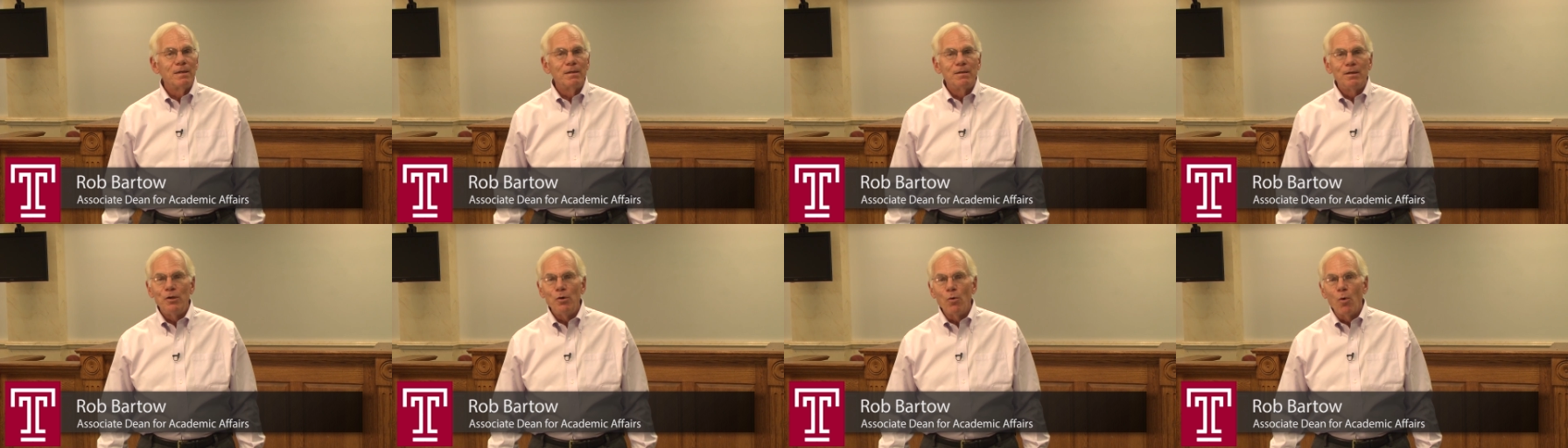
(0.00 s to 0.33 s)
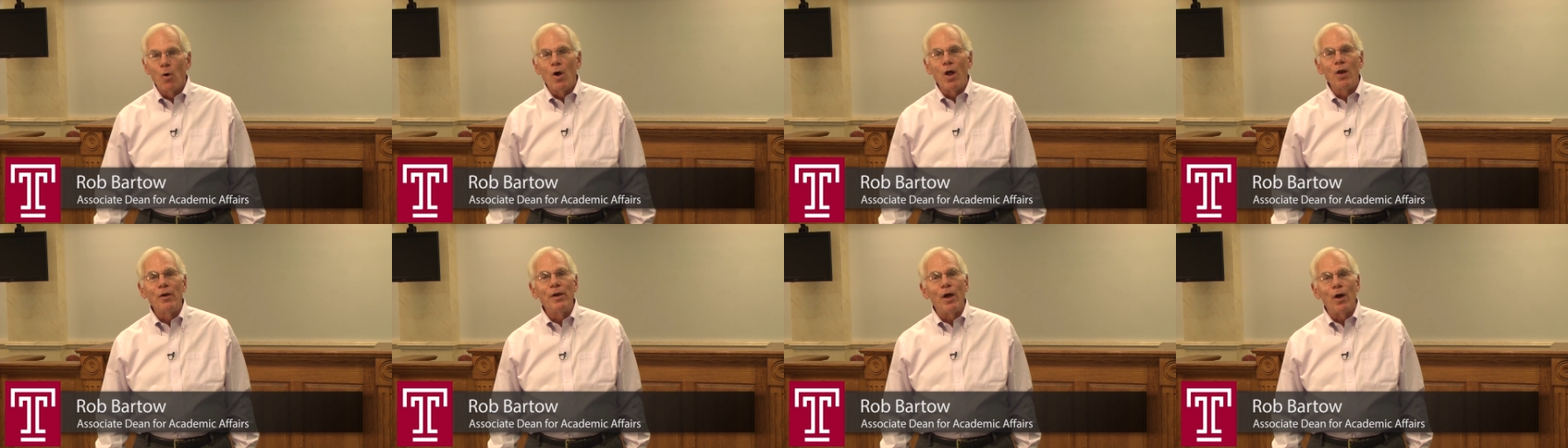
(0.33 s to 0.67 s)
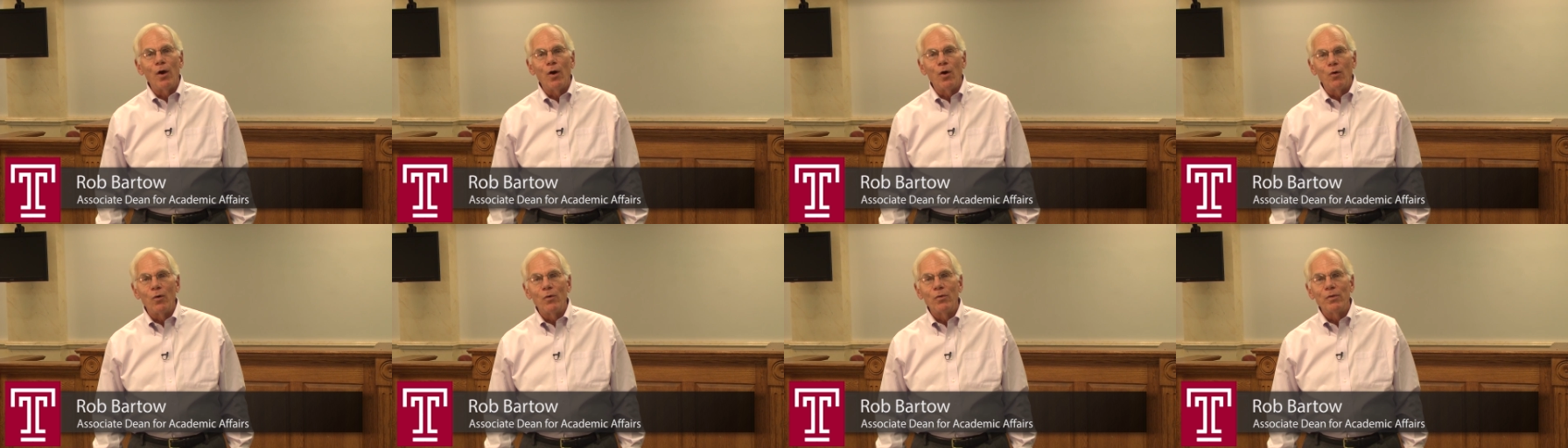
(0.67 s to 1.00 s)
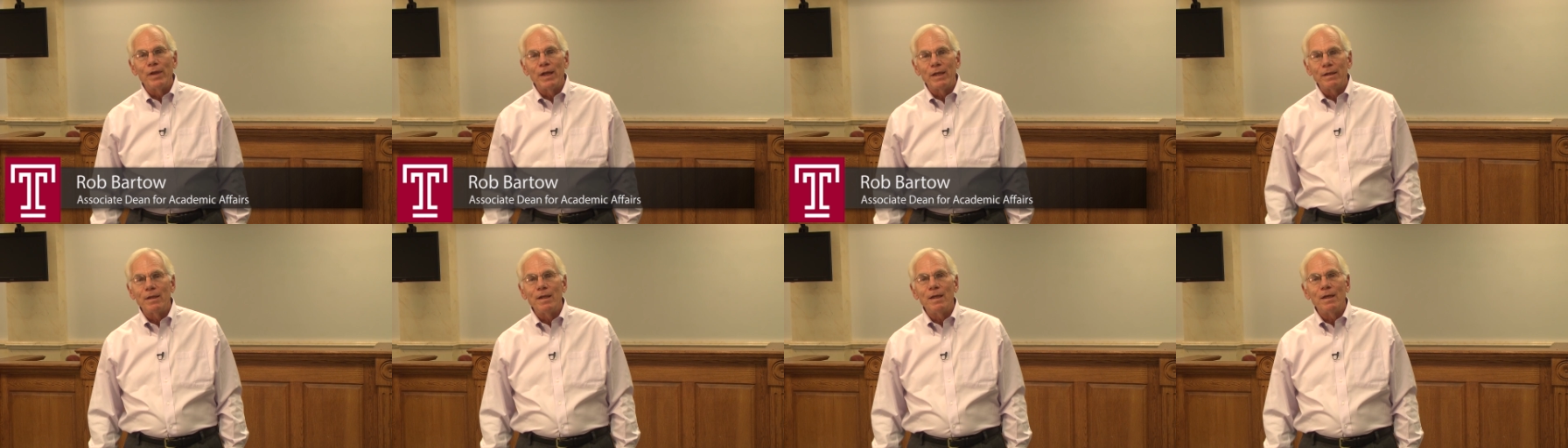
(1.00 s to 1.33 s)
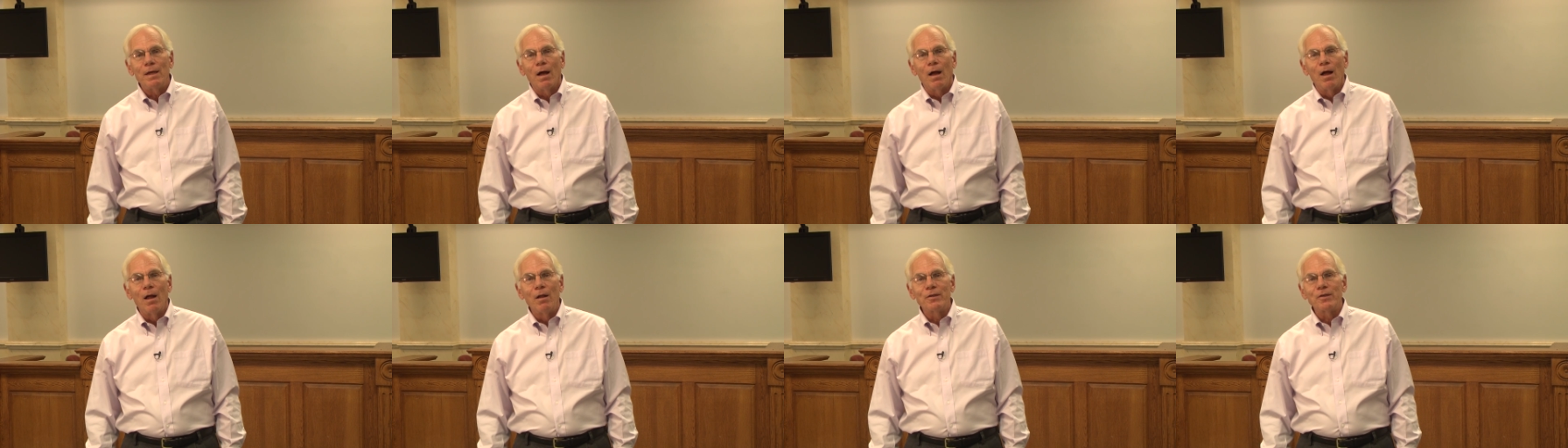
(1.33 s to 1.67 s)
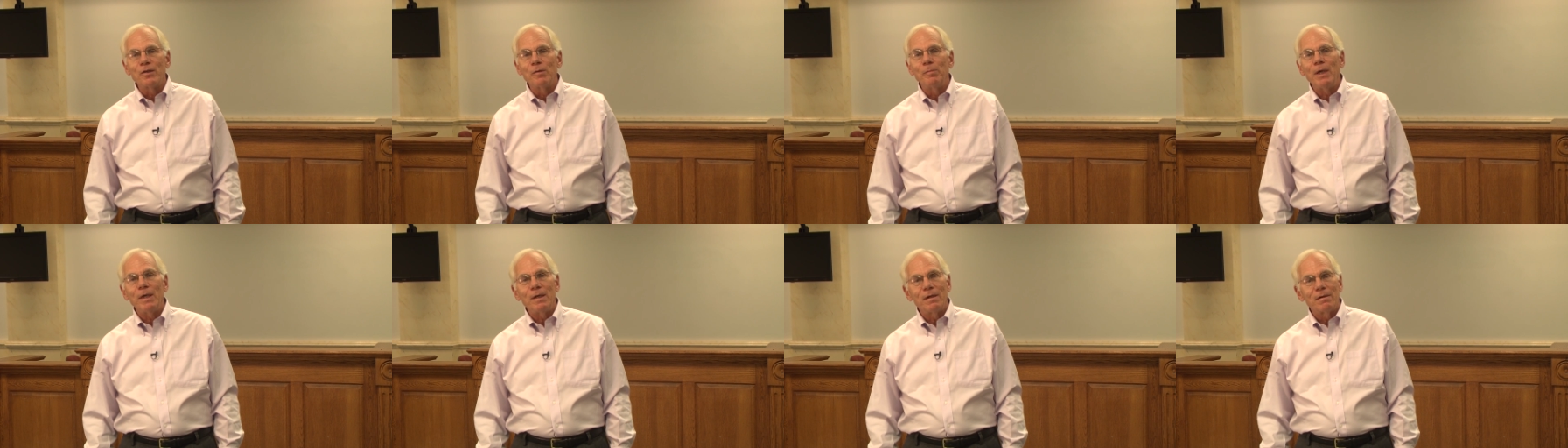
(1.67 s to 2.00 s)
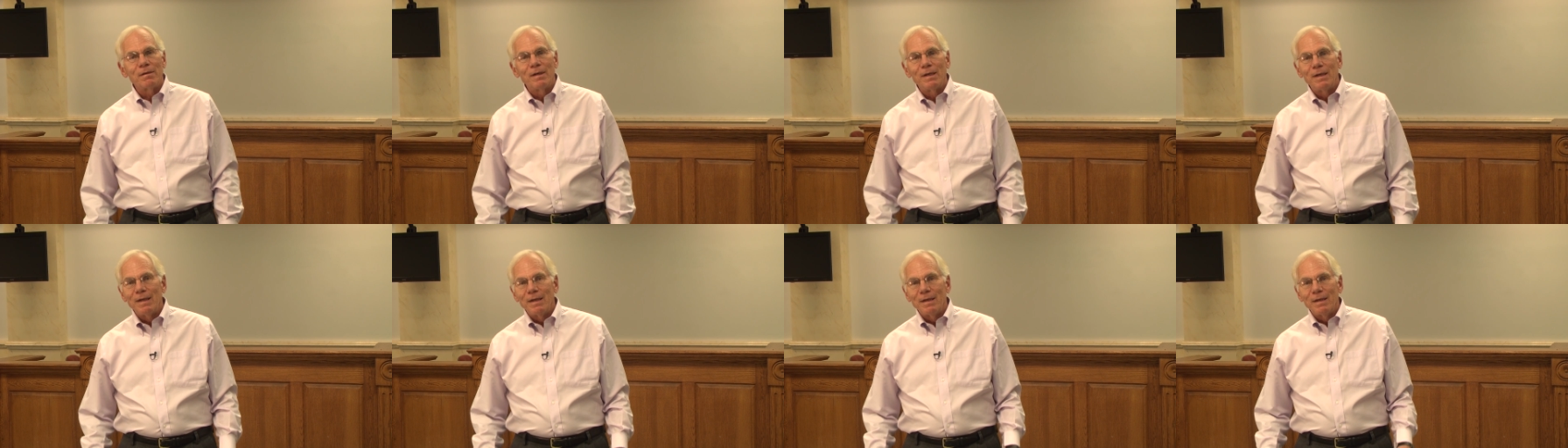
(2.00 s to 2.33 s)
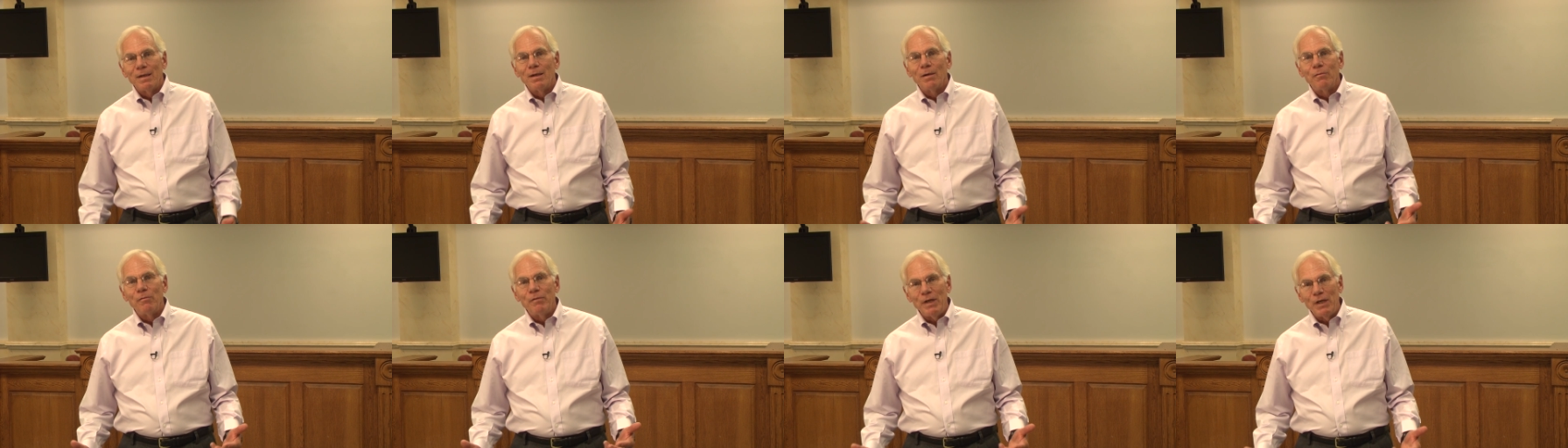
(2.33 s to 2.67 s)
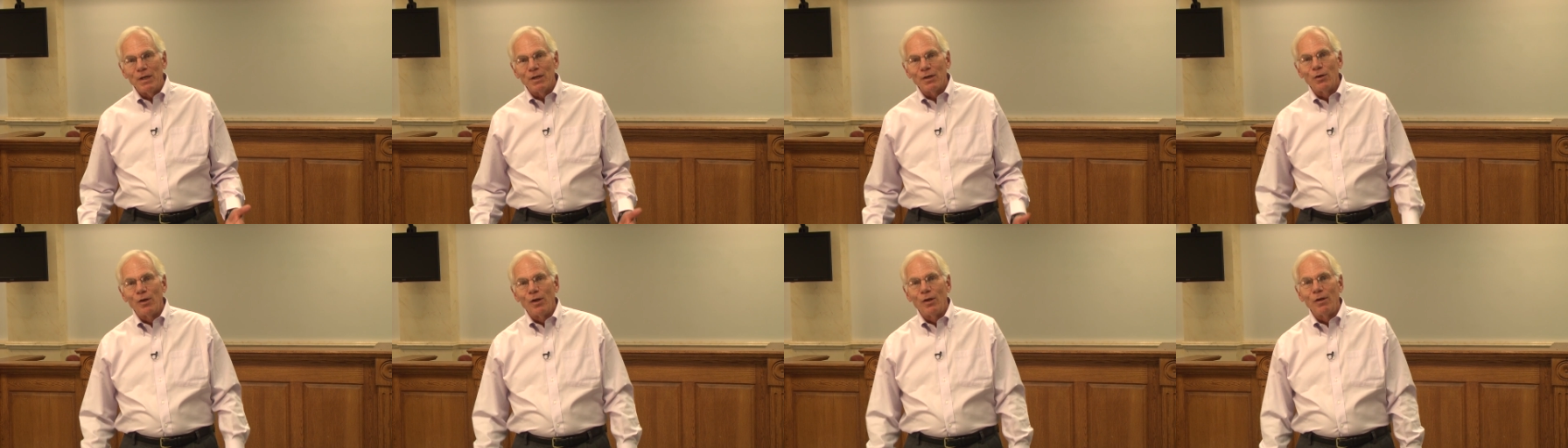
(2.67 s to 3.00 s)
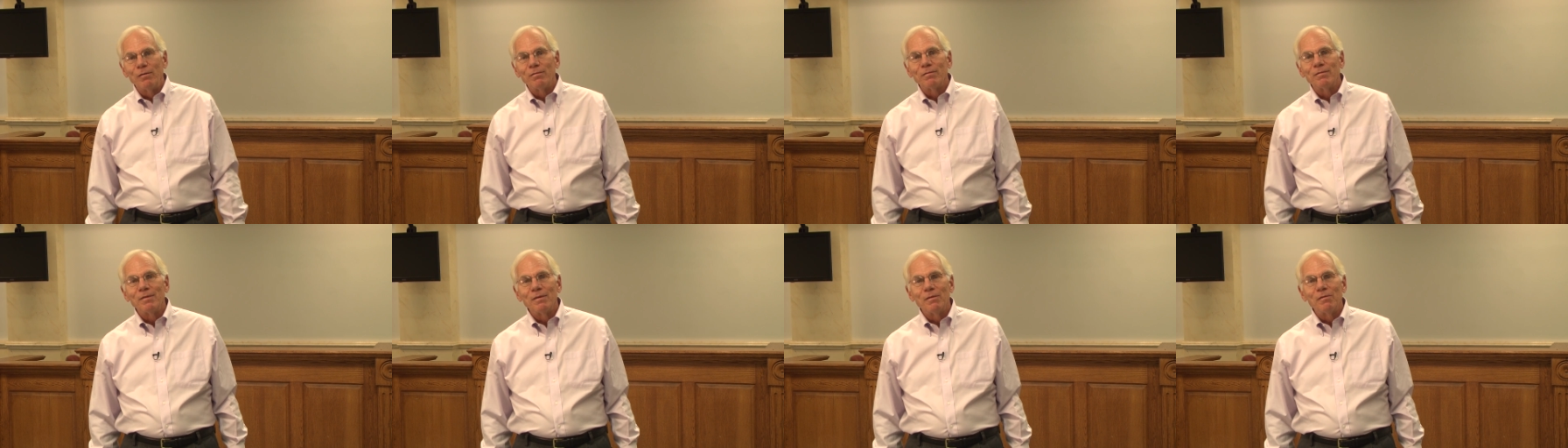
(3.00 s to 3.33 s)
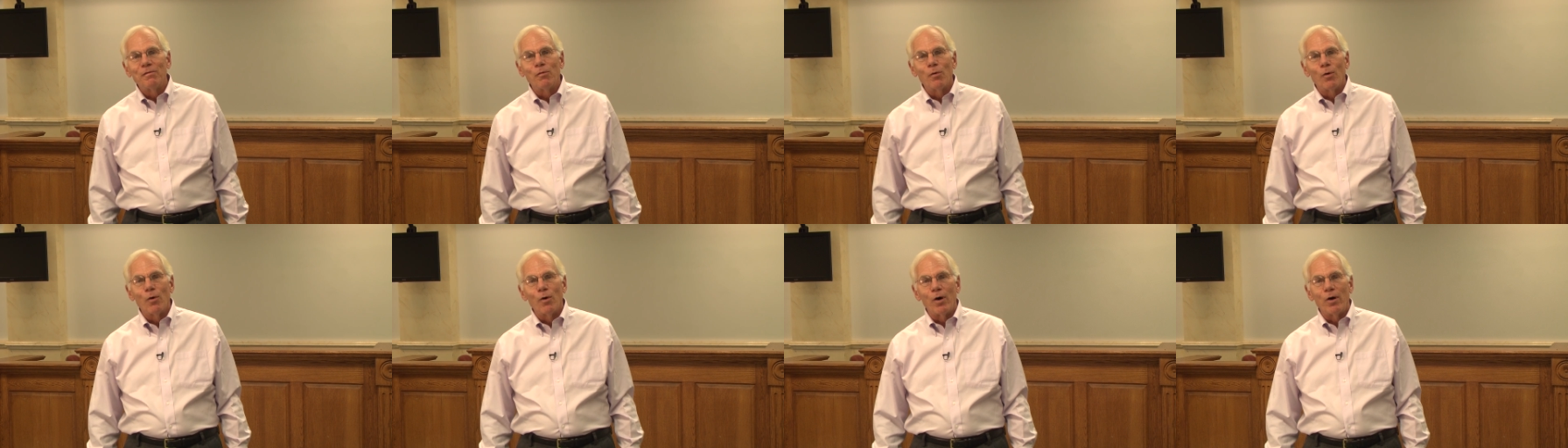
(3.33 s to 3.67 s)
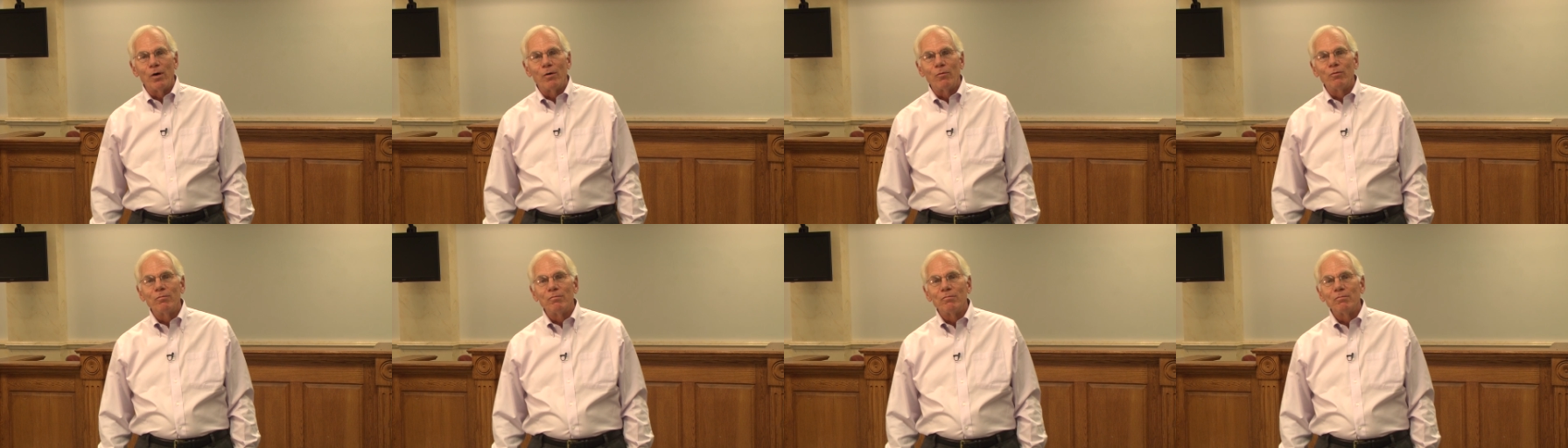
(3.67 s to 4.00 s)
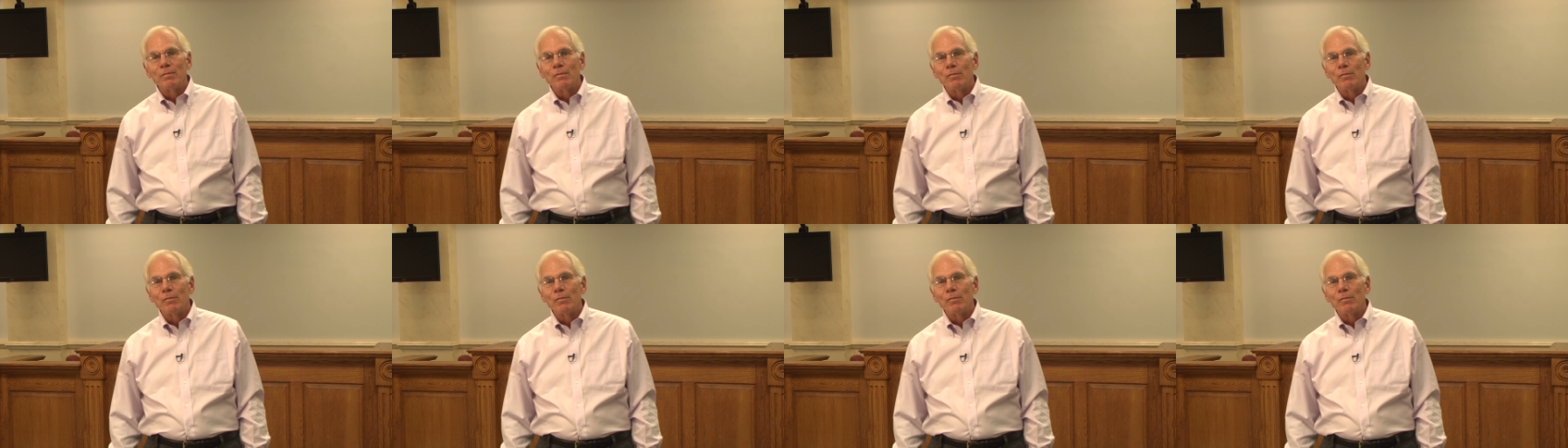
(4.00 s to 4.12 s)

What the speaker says: You all know that the ultimate vehicle for